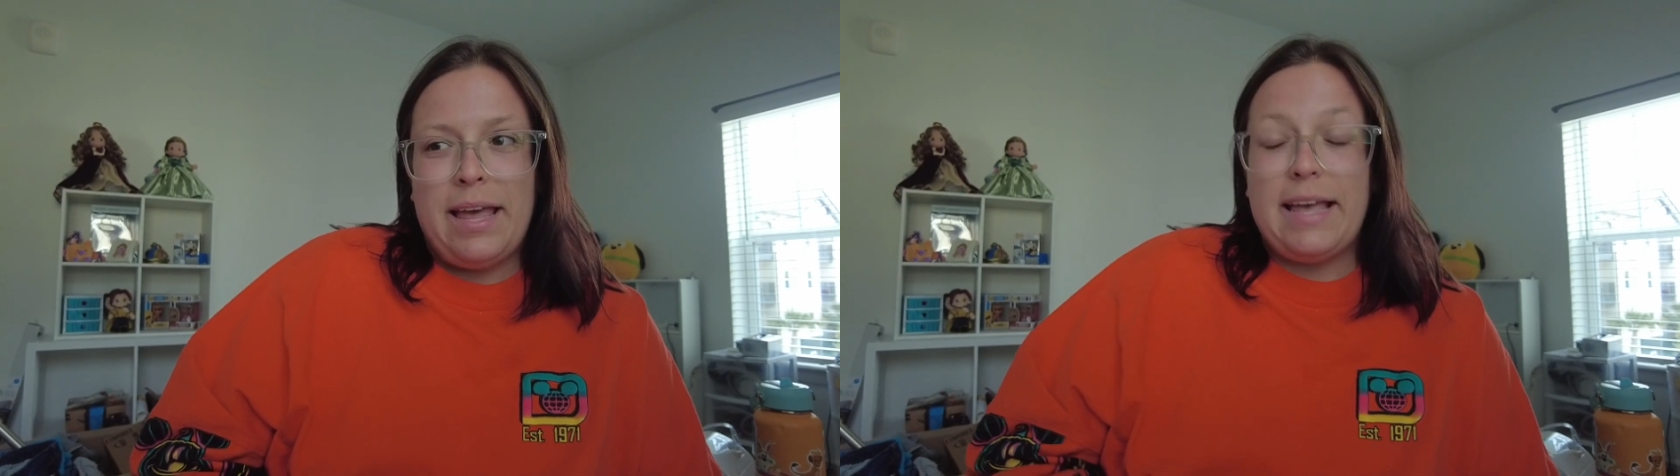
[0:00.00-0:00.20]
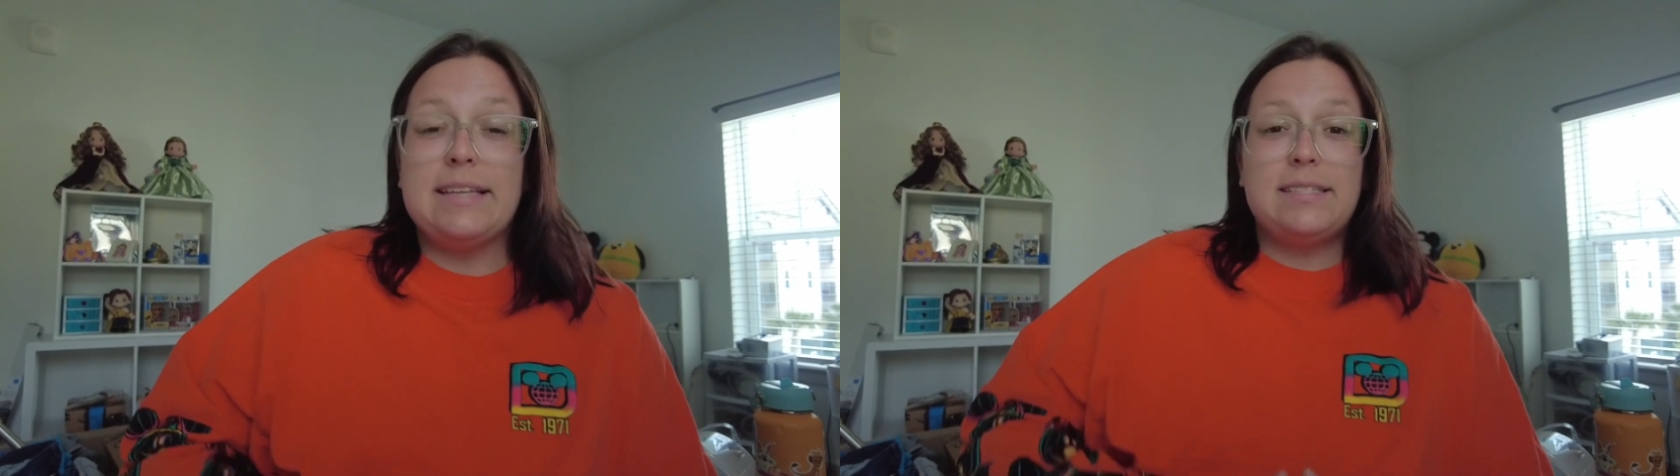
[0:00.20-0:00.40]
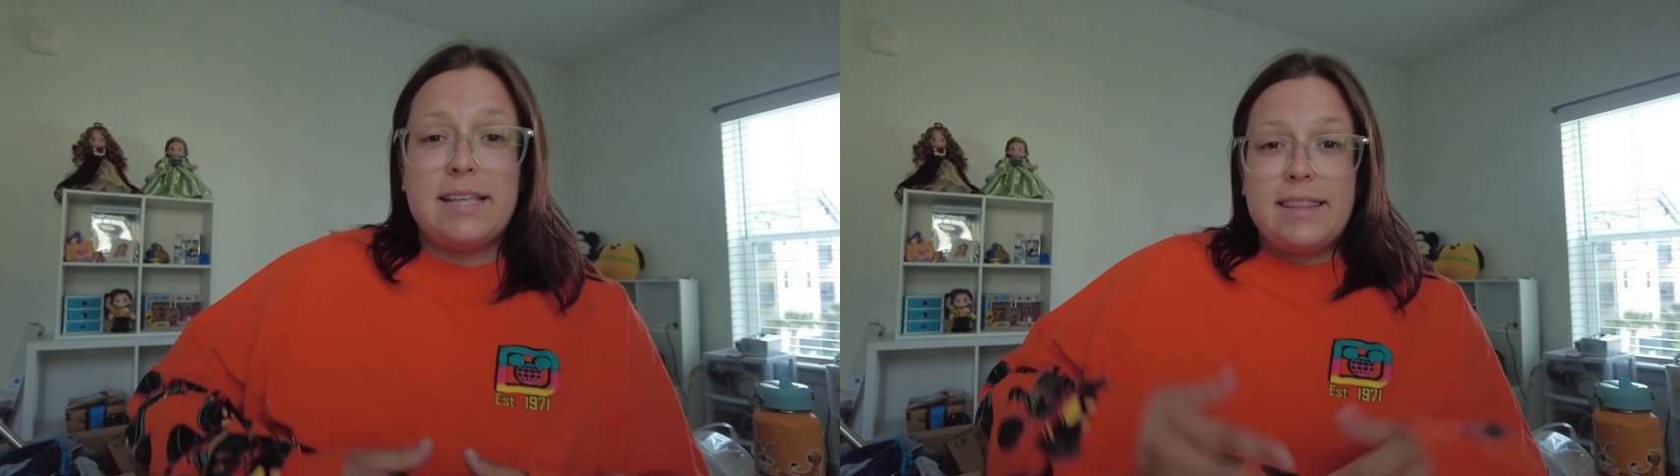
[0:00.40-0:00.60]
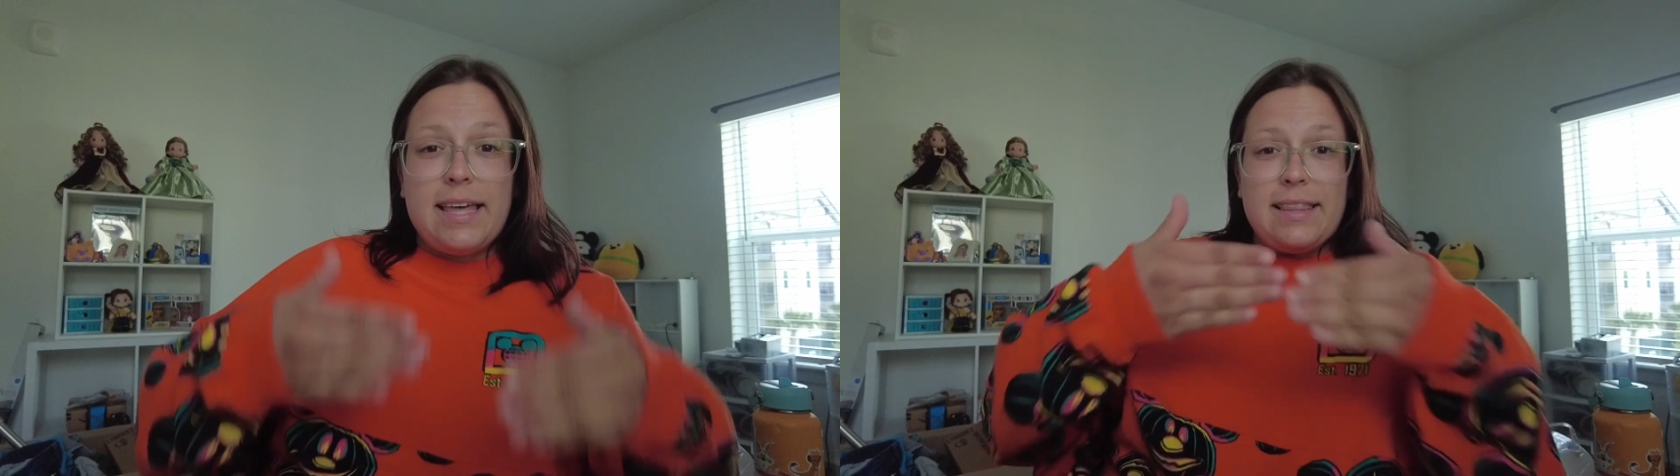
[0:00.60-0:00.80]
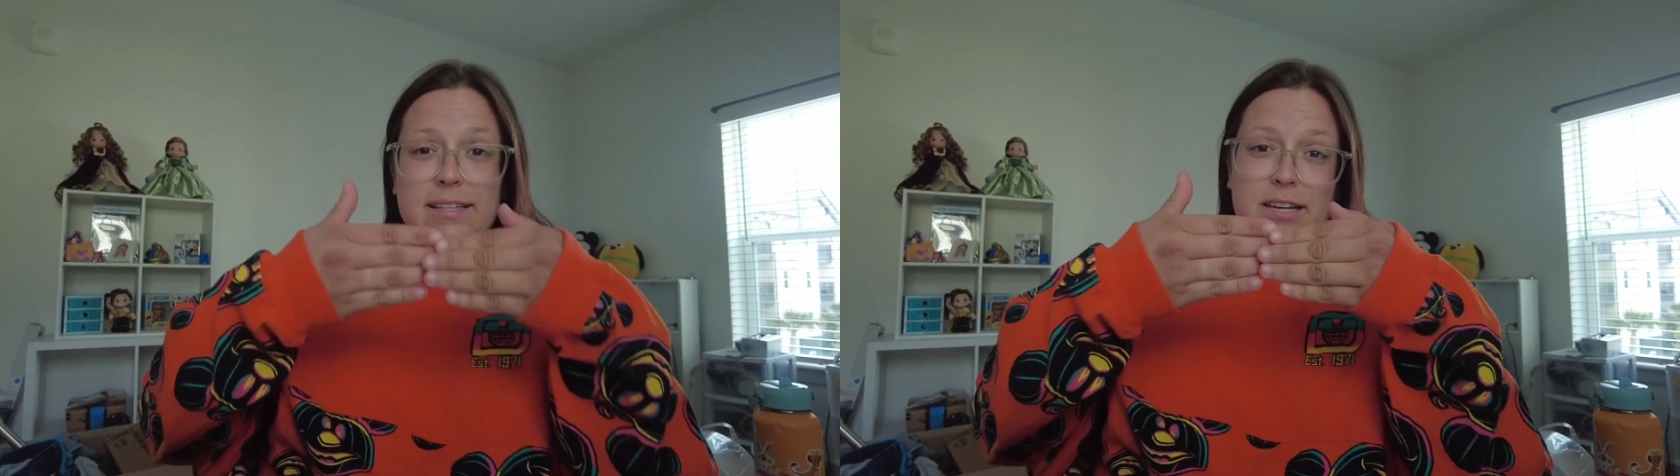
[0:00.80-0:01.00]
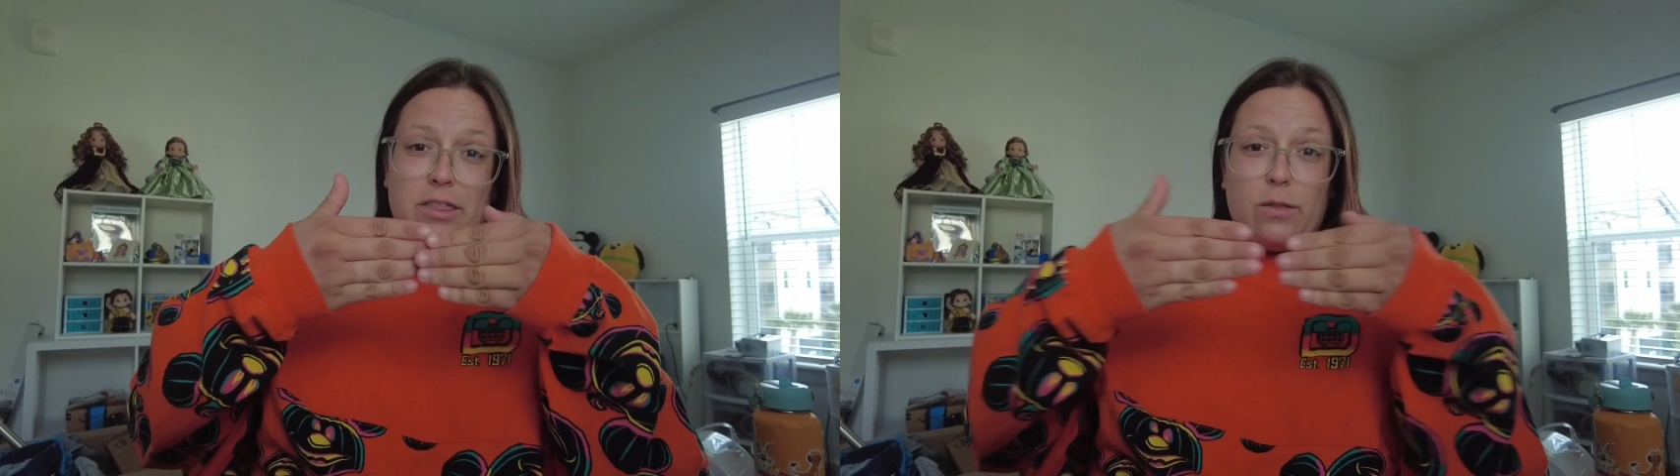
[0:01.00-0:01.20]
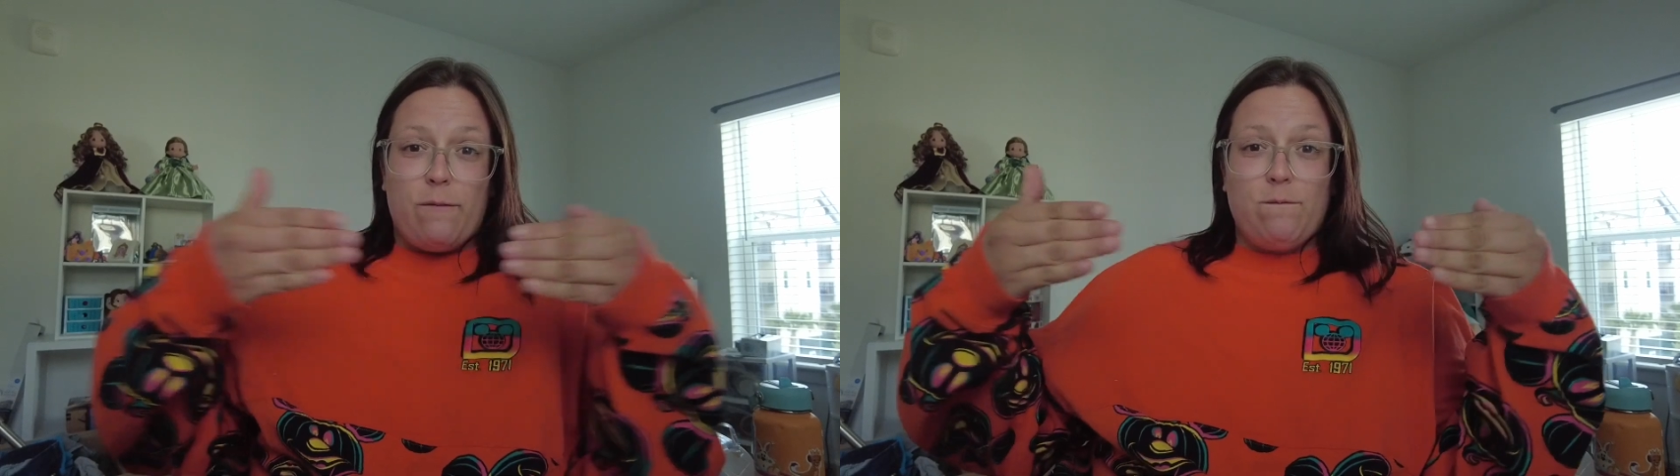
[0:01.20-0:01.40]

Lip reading: is the thing that's got the